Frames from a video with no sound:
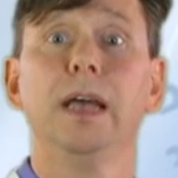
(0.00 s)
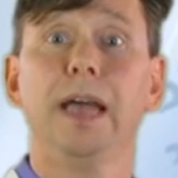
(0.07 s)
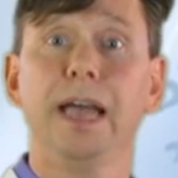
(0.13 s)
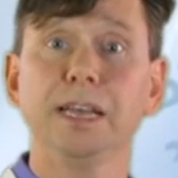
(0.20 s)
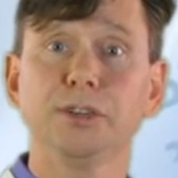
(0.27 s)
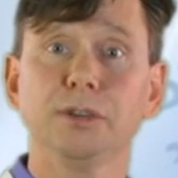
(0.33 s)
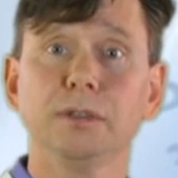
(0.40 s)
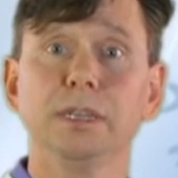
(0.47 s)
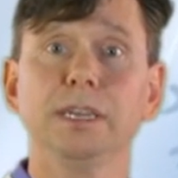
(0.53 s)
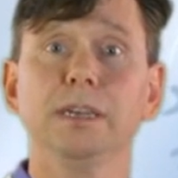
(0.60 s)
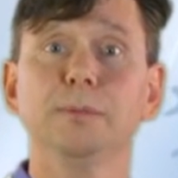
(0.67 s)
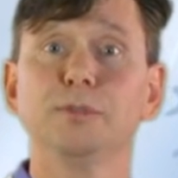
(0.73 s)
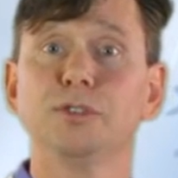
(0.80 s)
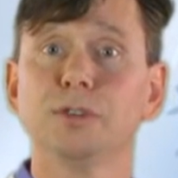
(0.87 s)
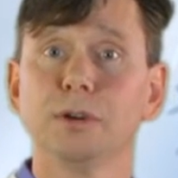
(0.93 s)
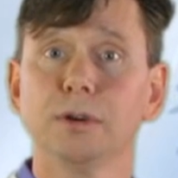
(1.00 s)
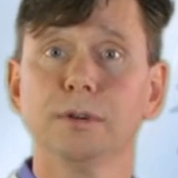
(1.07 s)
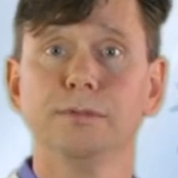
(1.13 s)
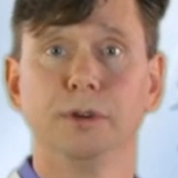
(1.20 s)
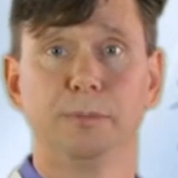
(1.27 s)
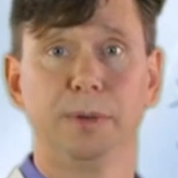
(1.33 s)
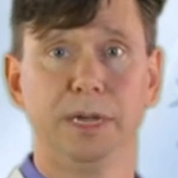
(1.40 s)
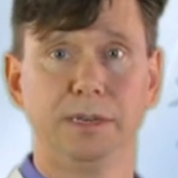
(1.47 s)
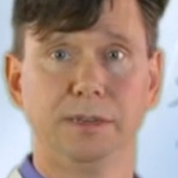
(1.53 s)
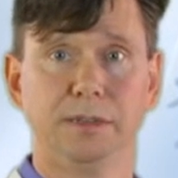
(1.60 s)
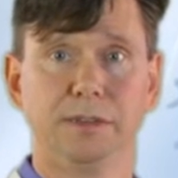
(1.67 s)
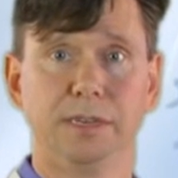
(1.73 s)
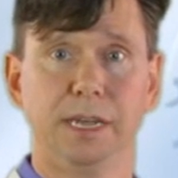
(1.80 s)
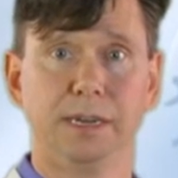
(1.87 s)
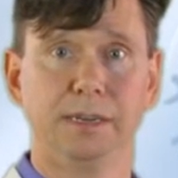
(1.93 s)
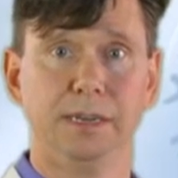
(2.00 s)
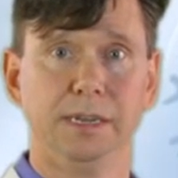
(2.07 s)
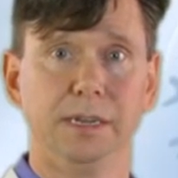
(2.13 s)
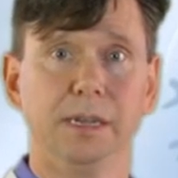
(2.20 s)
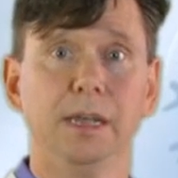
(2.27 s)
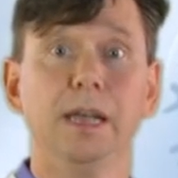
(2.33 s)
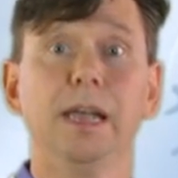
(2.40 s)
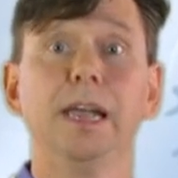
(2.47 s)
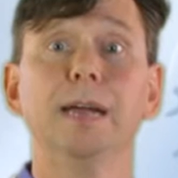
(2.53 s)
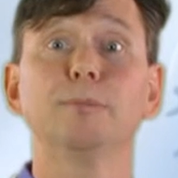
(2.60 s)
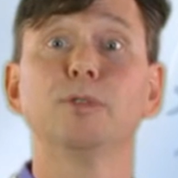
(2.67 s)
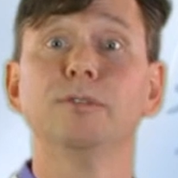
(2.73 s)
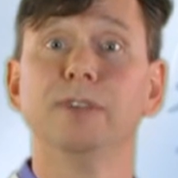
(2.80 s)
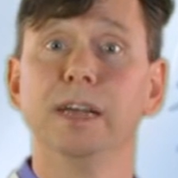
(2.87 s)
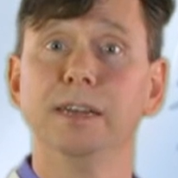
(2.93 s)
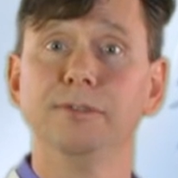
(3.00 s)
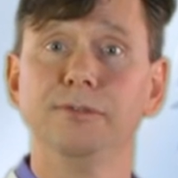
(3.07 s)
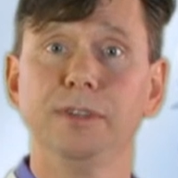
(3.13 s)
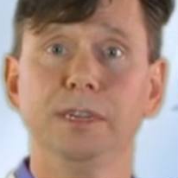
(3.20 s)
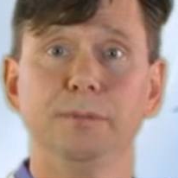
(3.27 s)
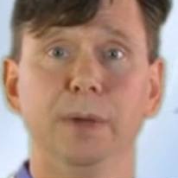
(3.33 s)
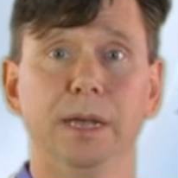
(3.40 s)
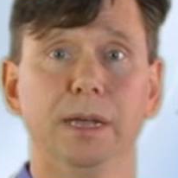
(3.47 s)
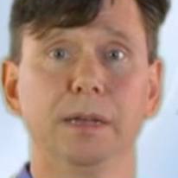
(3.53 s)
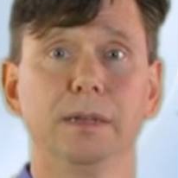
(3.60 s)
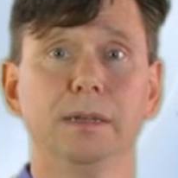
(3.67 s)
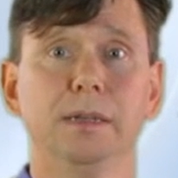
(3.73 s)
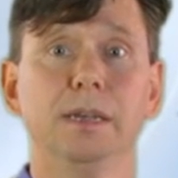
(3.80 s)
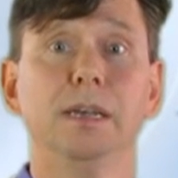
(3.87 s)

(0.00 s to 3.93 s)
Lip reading: Actually observe your patient's technique and provide feedback.